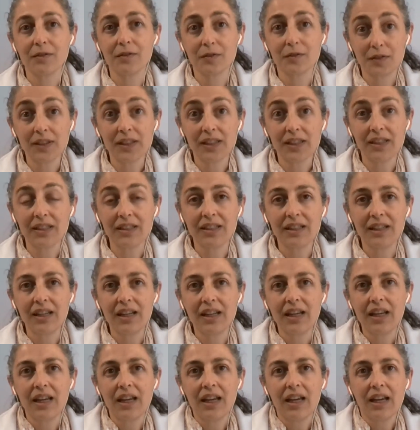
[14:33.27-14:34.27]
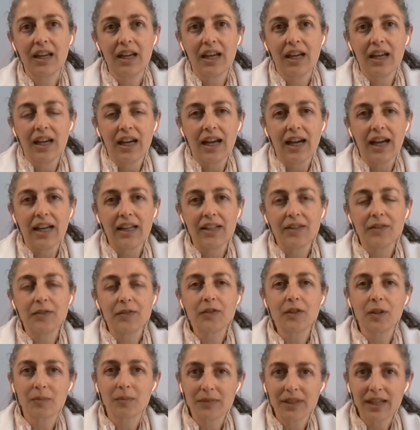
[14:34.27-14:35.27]
feel. And
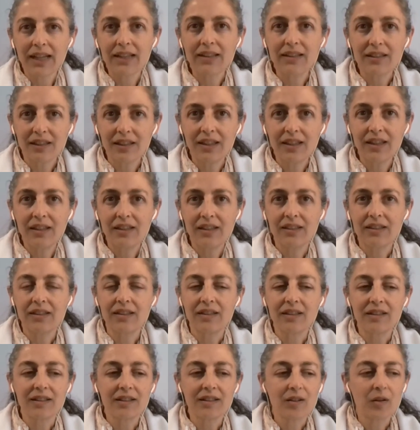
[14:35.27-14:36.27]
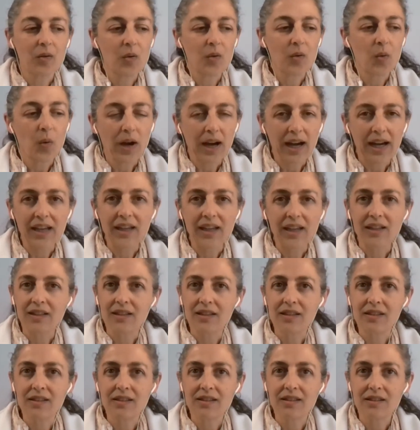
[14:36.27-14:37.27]
from that inner
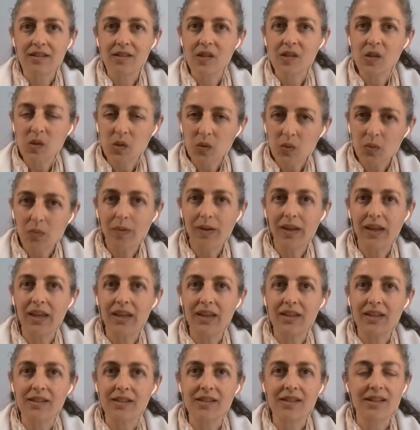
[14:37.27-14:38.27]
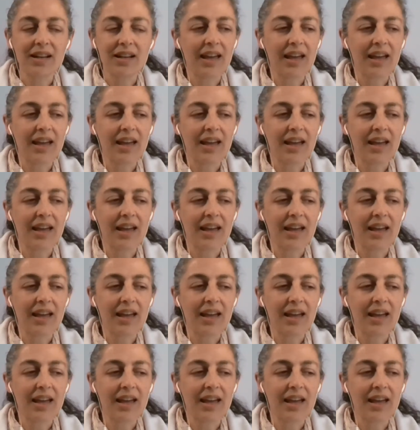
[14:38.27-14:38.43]
quiet space,